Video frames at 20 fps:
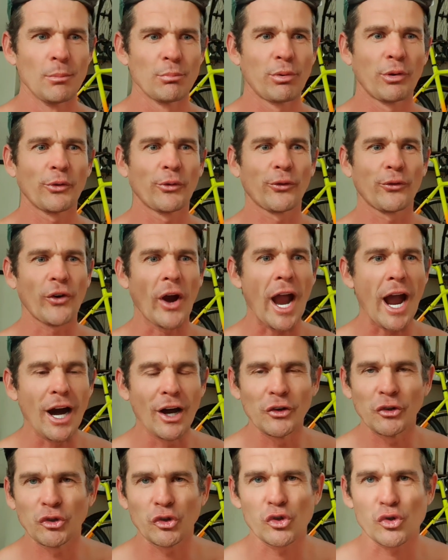
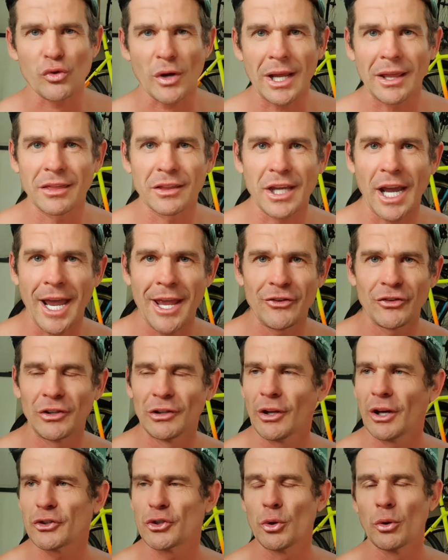profound strength gains in
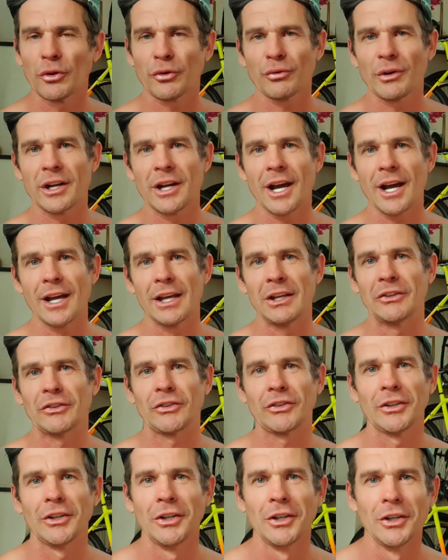like 2 or 3
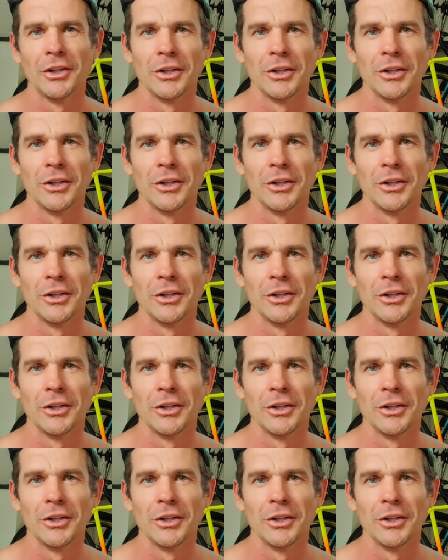days.